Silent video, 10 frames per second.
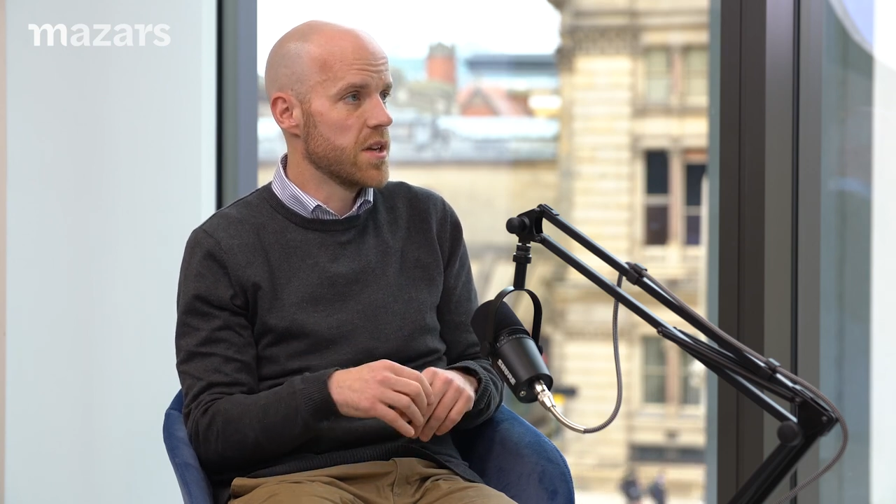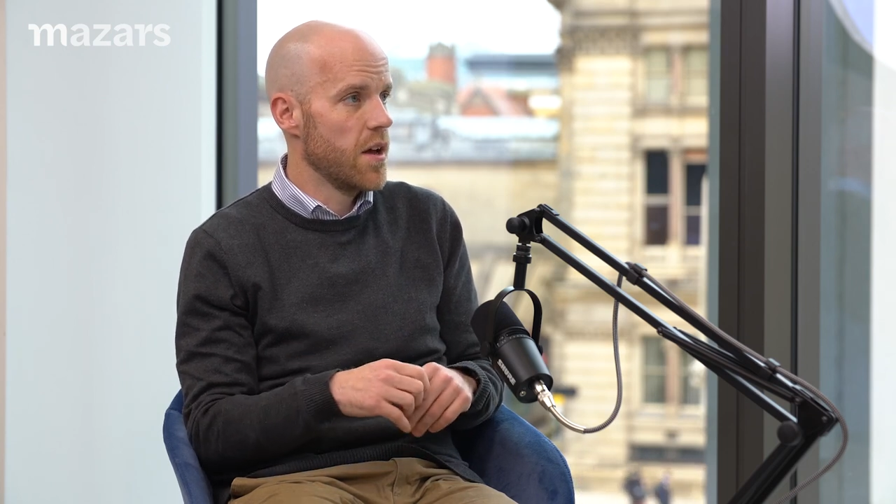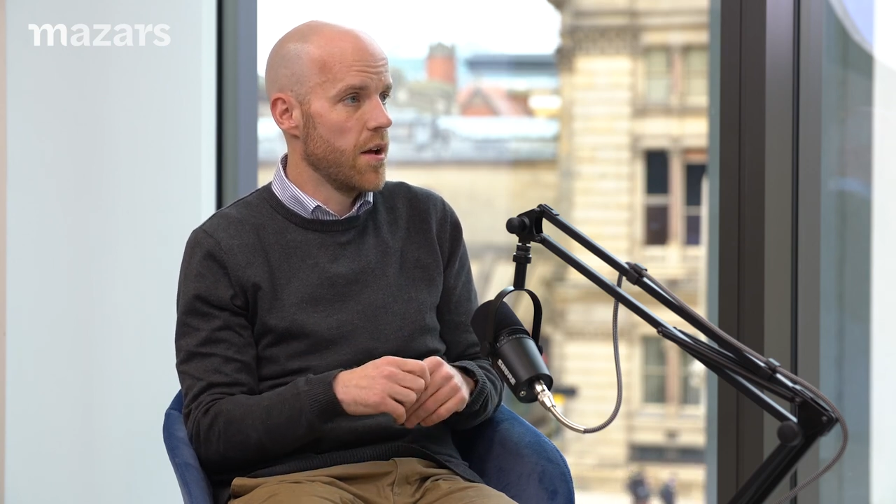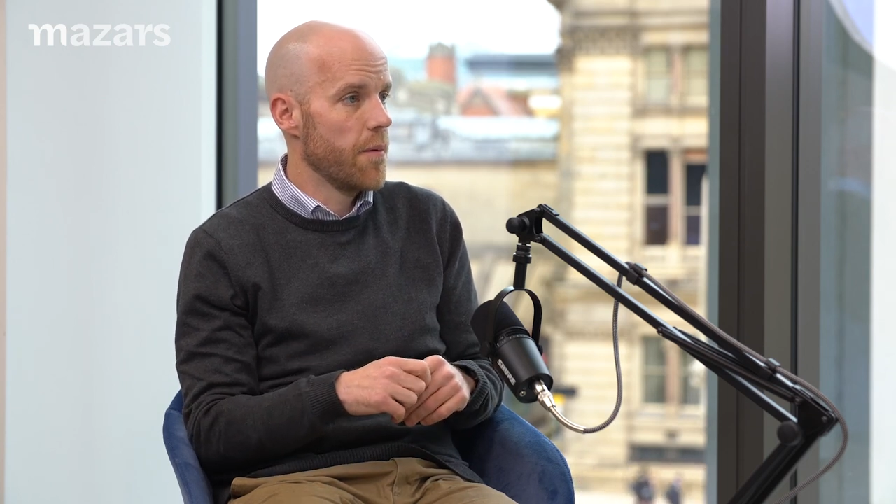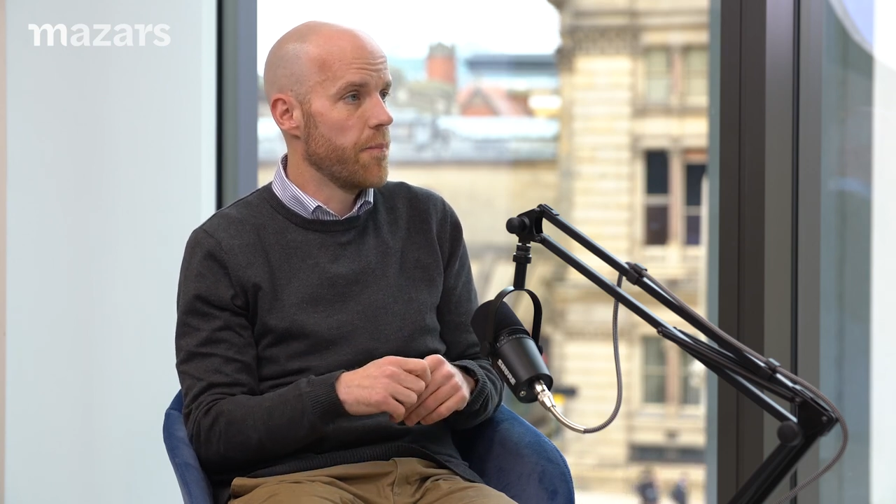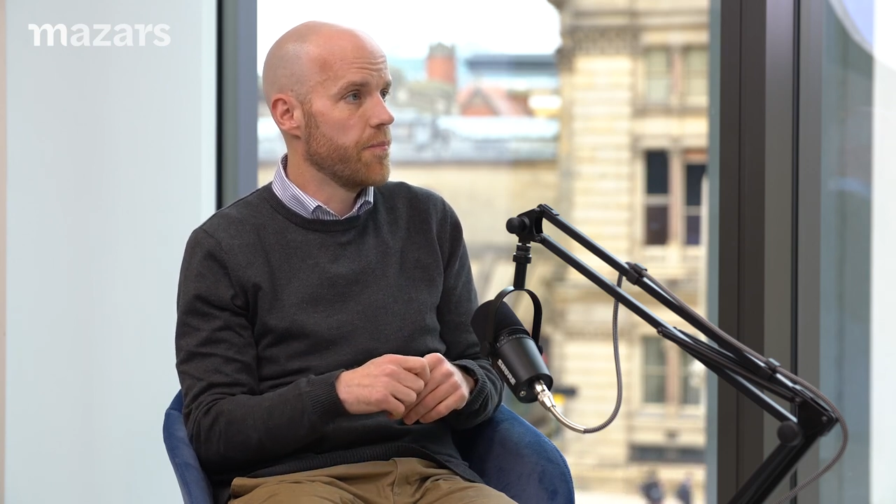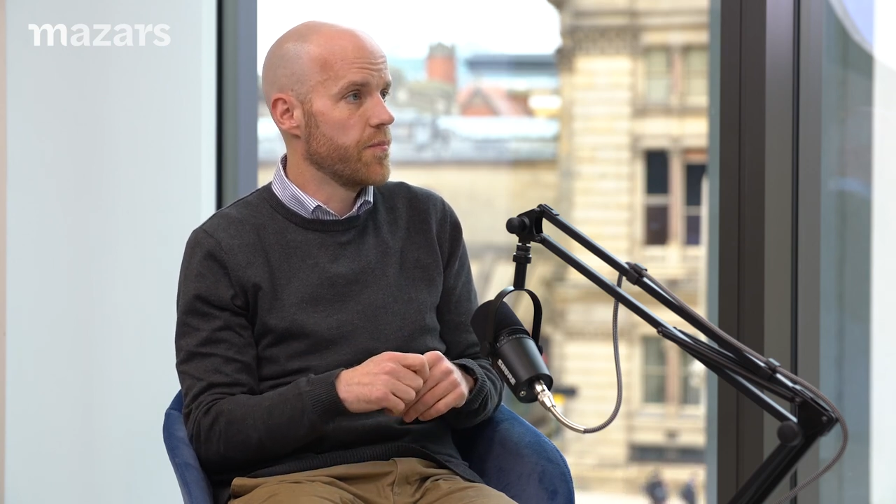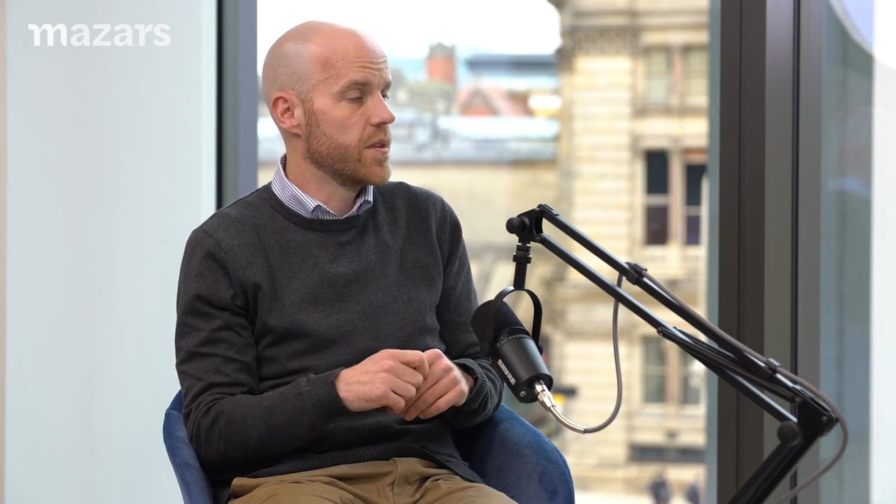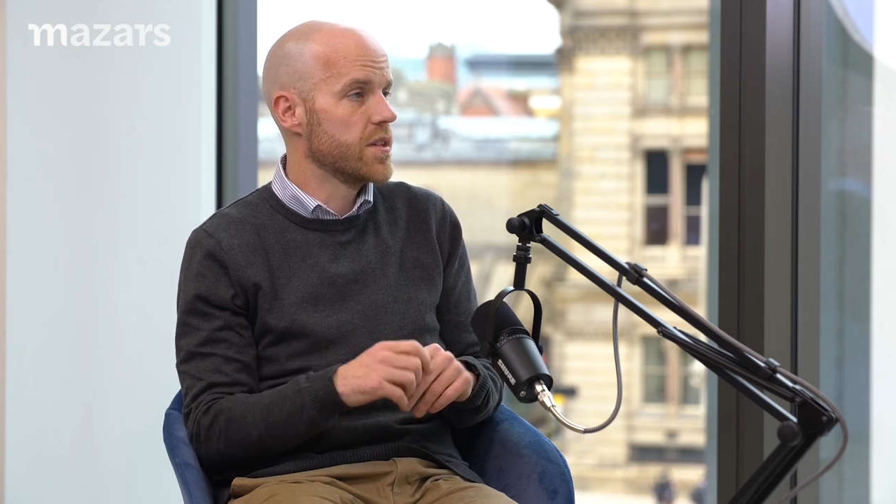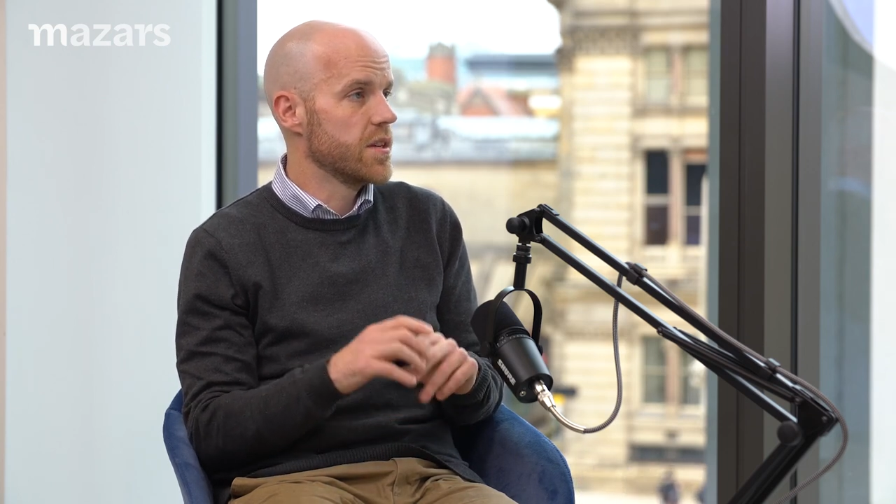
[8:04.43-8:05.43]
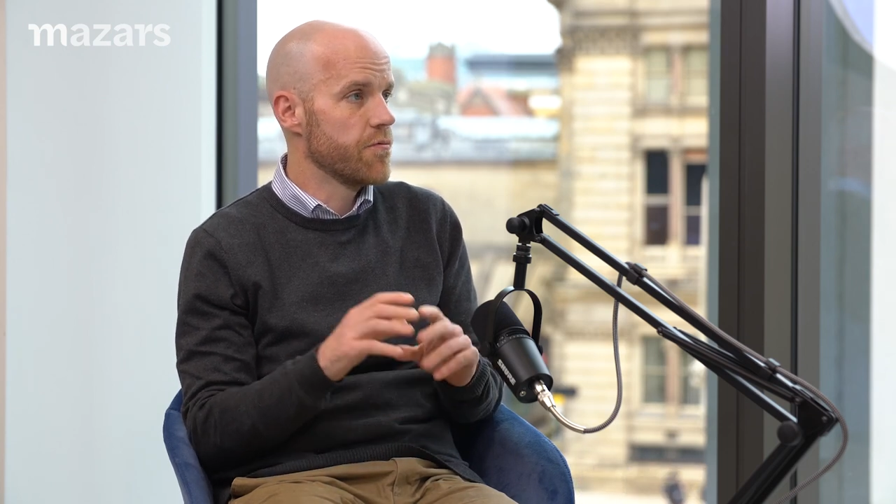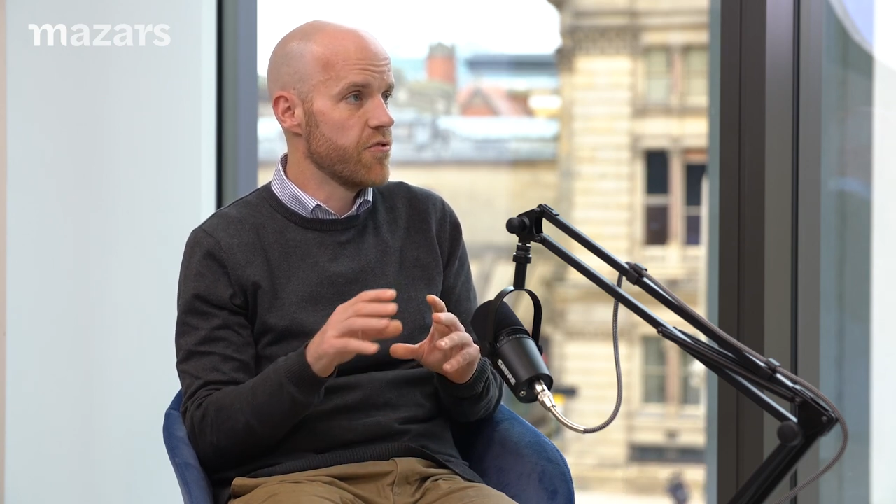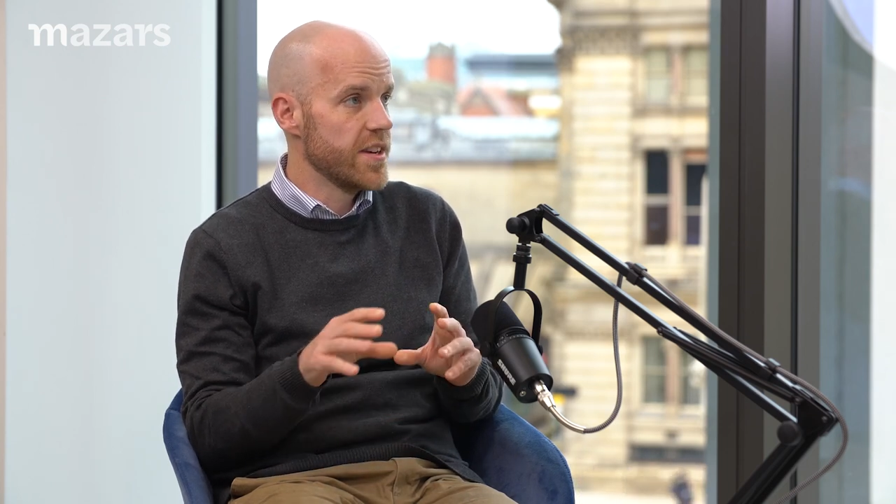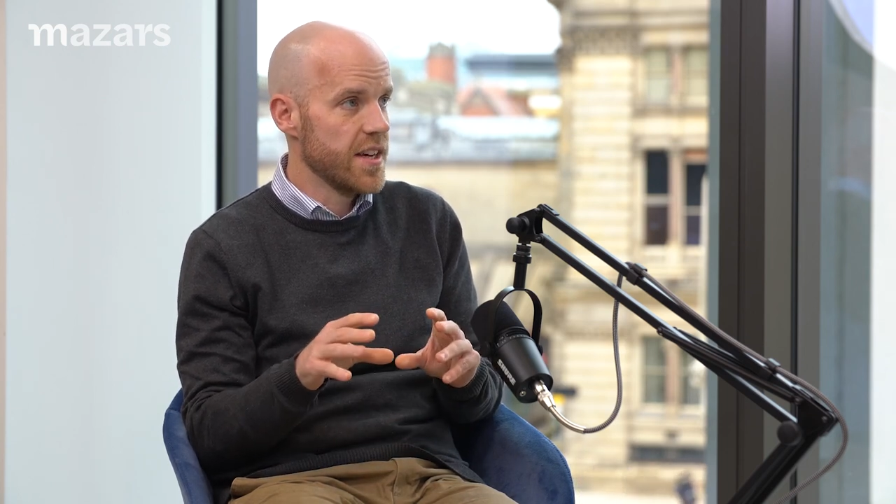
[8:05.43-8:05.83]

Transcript: certain threat